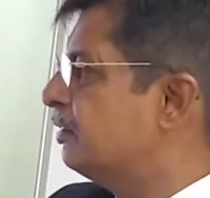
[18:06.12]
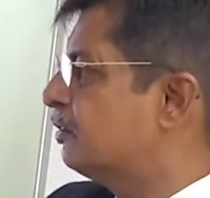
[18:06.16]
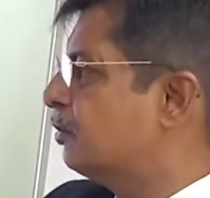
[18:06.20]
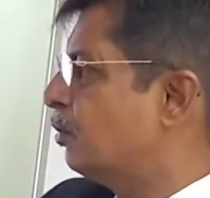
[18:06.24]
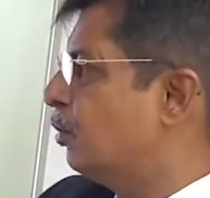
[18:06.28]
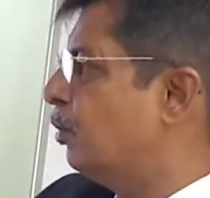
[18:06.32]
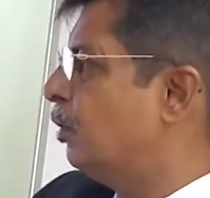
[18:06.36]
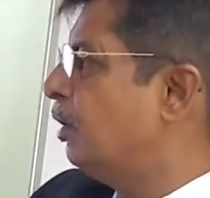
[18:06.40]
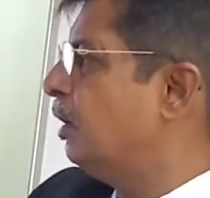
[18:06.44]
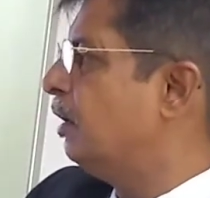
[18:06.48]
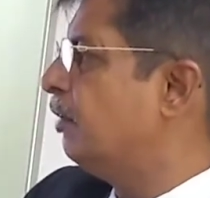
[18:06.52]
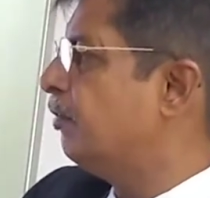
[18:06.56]

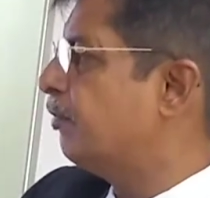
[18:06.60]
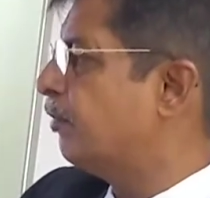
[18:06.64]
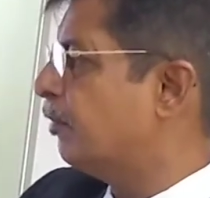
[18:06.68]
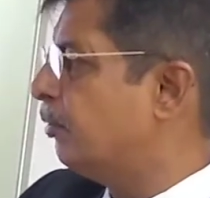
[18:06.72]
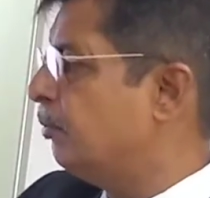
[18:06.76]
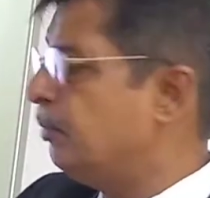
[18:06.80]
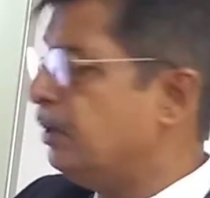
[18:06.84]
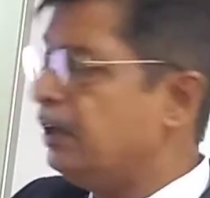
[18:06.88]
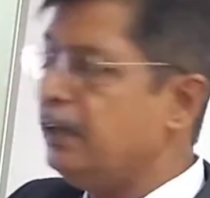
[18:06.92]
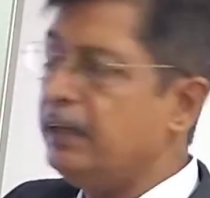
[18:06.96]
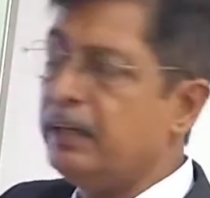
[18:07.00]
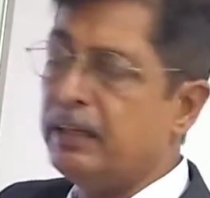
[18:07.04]
I
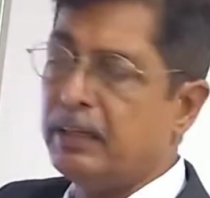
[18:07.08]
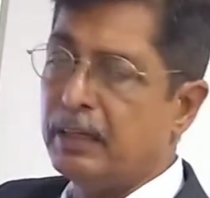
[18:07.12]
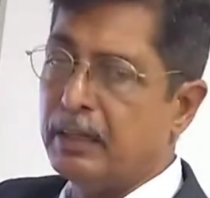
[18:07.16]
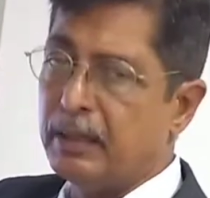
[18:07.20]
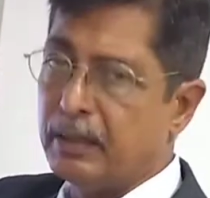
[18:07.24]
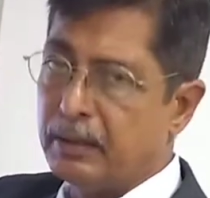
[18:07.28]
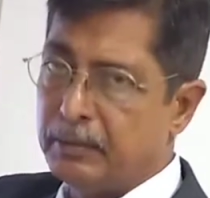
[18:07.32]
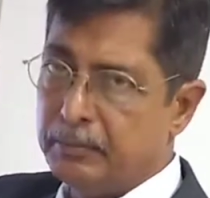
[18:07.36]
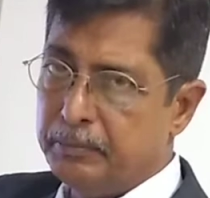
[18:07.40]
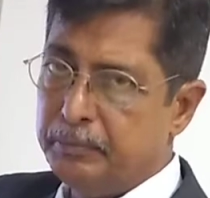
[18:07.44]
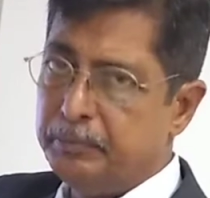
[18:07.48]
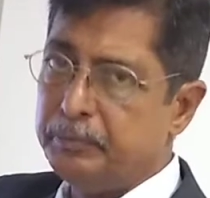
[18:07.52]
hope I was
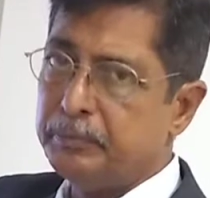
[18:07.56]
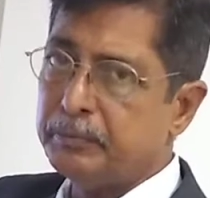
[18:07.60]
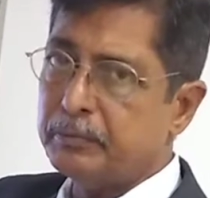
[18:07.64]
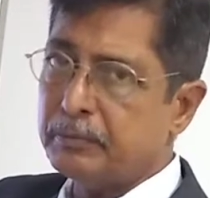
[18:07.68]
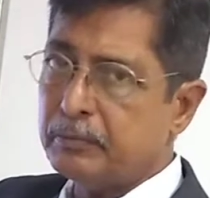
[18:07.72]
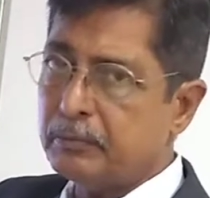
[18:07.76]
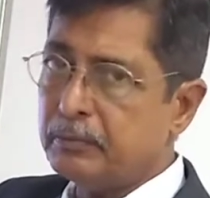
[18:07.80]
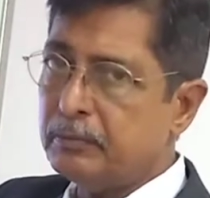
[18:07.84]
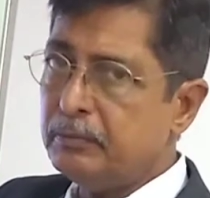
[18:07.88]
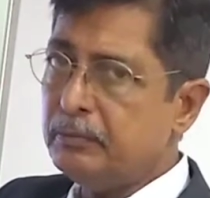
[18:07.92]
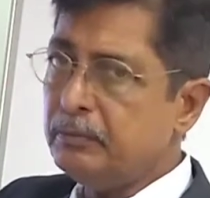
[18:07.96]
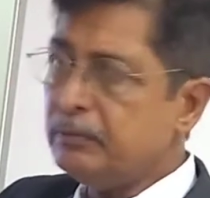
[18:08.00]
able to
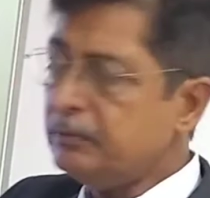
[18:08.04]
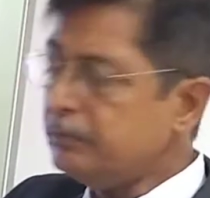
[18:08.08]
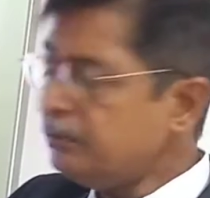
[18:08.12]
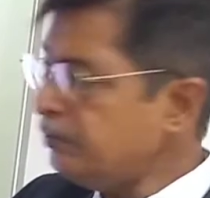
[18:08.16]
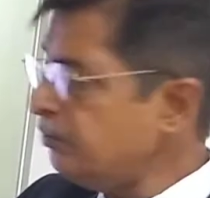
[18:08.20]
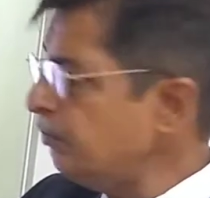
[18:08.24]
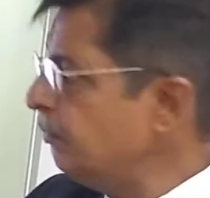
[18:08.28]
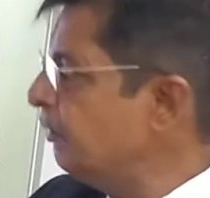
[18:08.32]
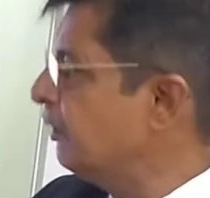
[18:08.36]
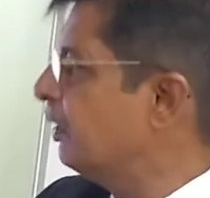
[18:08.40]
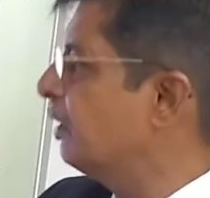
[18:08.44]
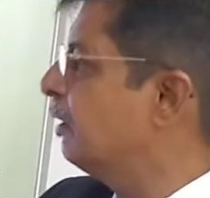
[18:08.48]
explain
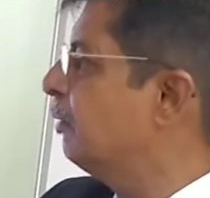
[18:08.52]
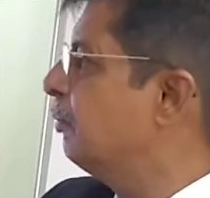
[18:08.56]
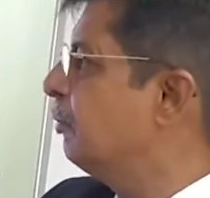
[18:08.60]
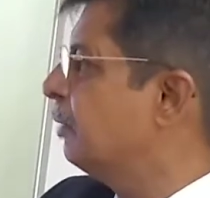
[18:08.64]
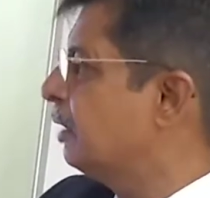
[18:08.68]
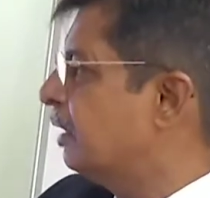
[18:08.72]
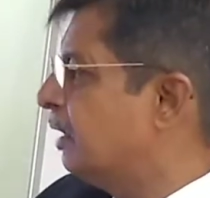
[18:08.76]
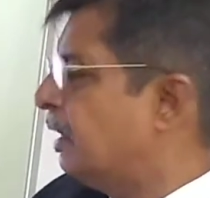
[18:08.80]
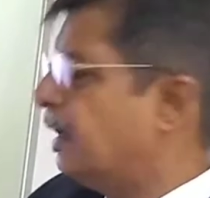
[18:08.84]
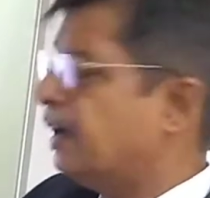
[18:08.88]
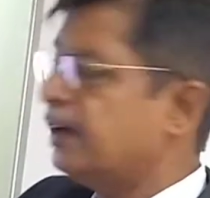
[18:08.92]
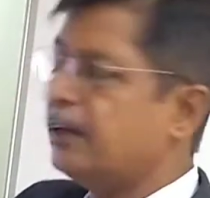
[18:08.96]
to
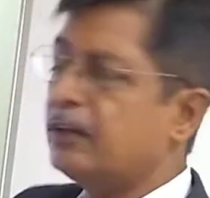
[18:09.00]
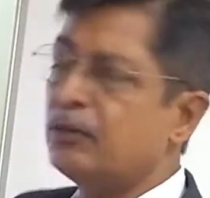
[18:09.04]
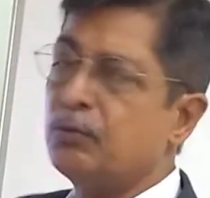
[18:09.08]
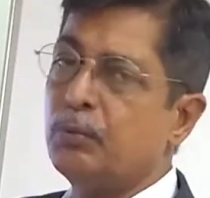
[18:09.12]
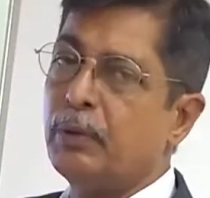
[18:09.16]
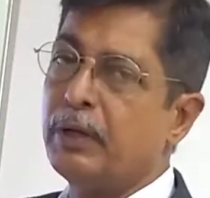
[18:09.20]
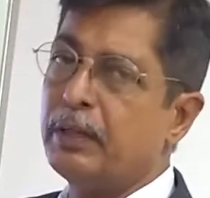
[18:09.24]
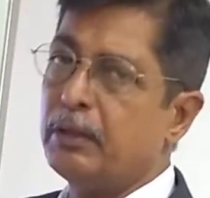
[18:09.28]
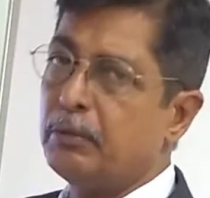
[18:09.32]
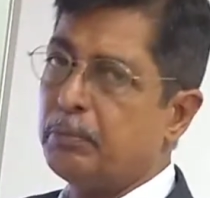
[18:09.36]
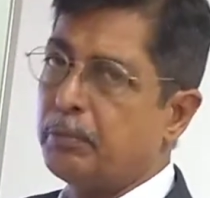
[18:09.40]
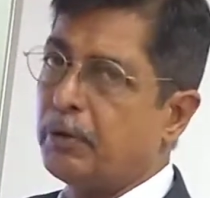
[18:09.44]
you
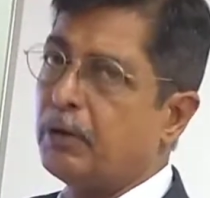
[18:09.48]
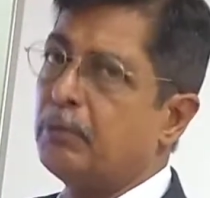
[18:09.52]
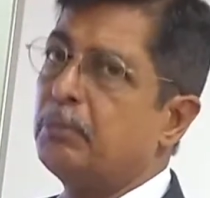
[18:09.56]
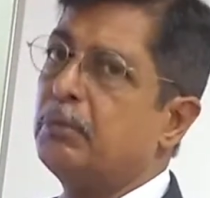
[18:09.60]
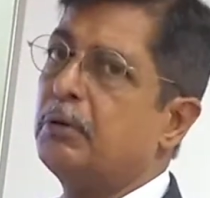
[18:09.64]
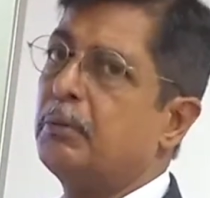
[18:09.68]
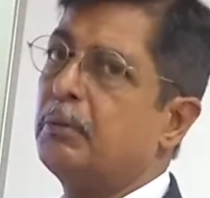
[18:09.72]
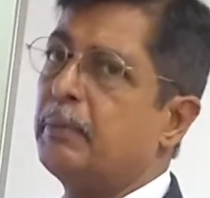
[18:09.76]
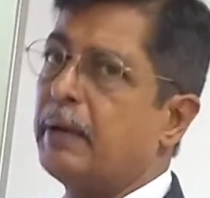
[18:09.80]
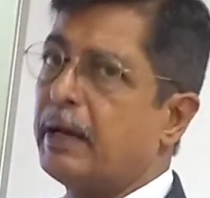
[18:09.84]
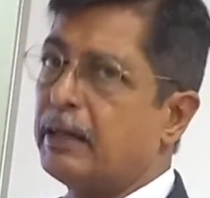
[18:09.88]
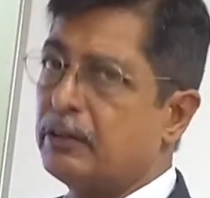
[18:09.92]

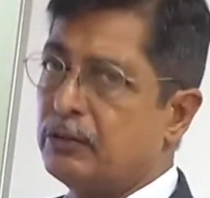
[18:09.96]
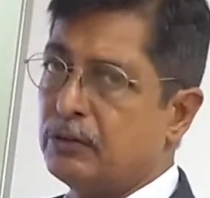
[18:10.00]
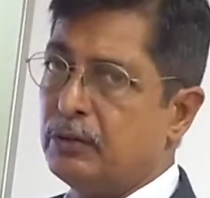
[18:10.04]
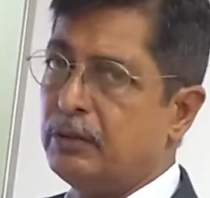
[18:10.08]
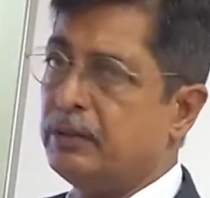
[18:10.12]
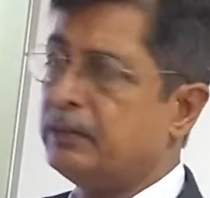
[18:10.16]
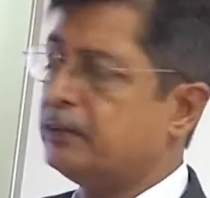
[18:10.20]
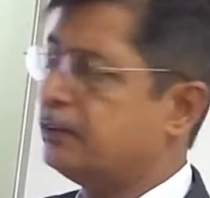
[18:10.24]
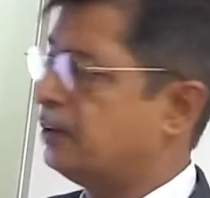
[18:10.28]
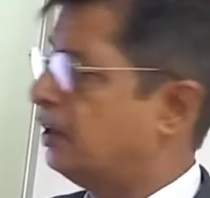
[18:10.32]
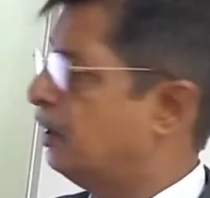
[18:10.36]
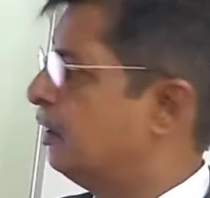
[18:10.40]

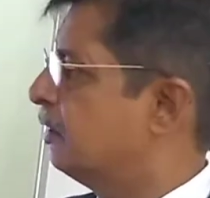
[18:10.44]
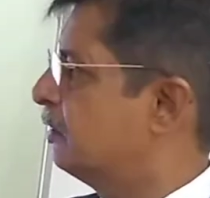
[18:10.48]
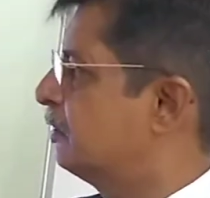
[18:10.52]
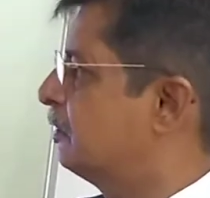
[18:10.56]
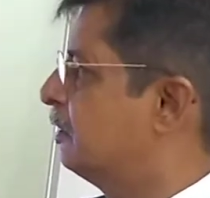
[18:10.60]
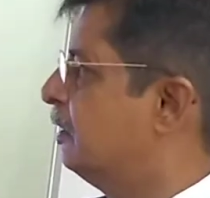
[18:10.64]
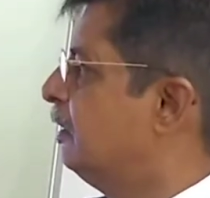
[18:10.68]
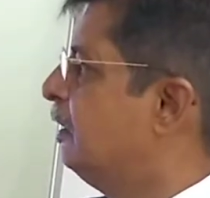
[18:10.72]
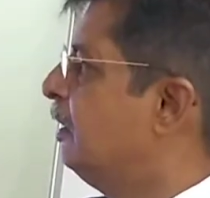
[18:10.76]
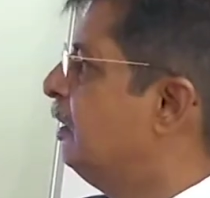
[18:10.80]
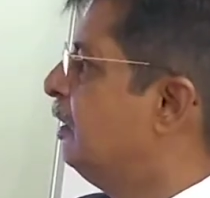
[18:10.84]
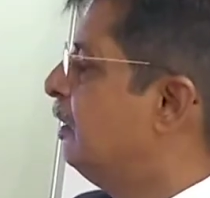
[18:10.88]
the
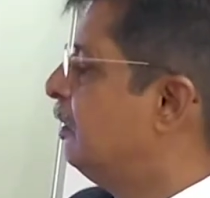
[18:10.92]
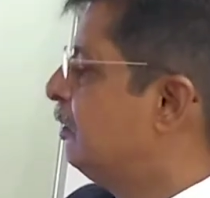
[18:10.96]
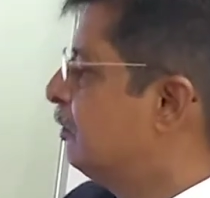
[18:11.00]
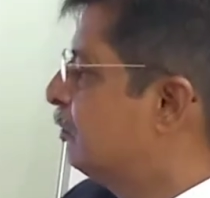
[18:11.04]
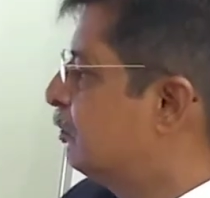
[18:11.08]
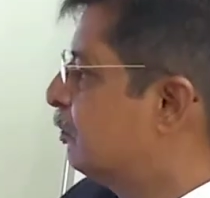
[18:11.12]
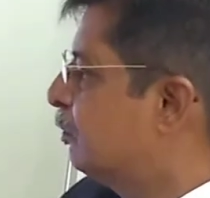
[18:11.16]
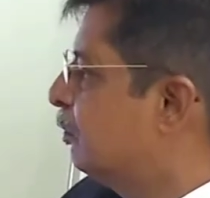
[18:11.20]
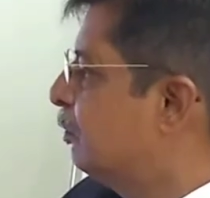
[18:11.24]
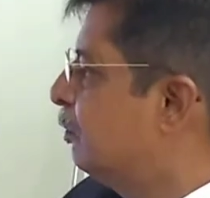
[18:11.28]
issues involved